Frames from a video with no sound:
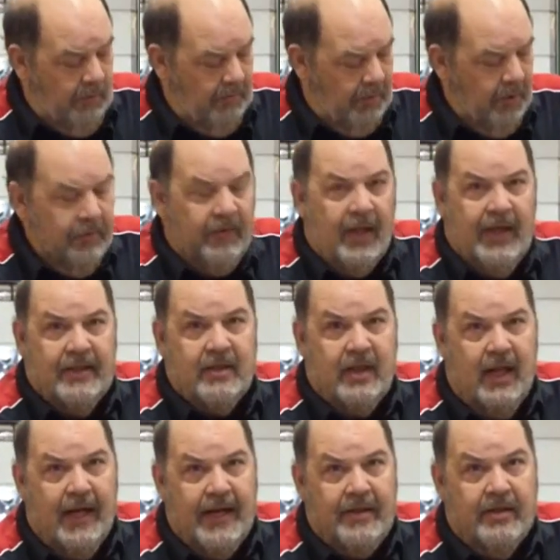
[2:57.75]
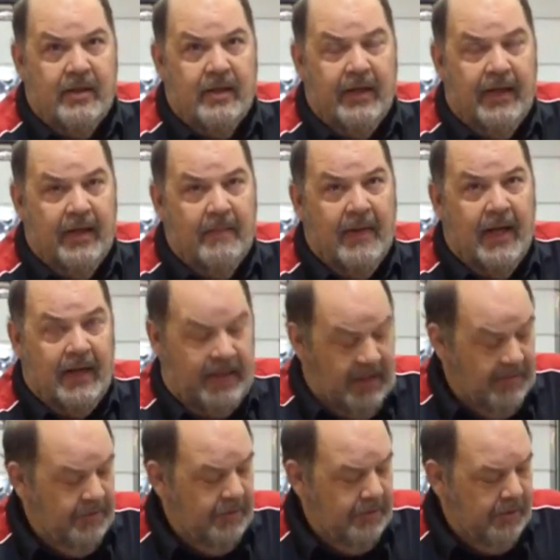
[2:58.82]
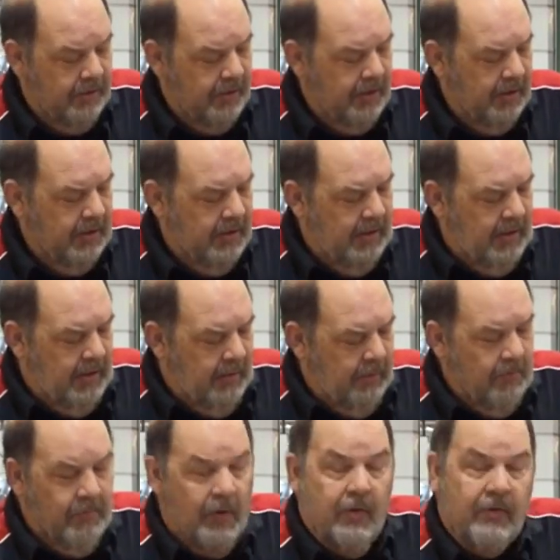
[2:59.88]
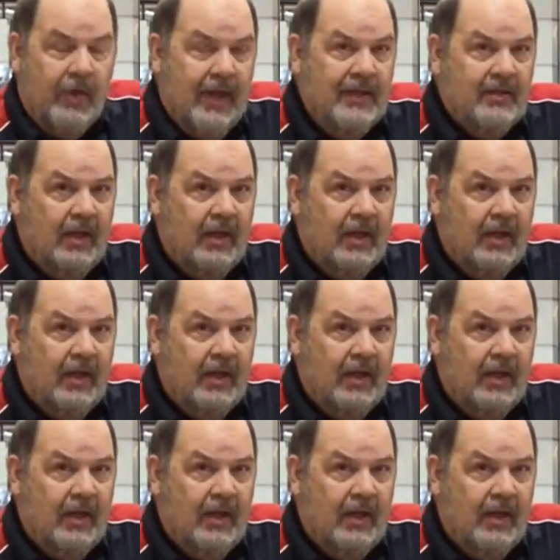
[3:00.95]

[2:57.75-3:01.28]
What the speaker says: When both lights light, keep your turn. When both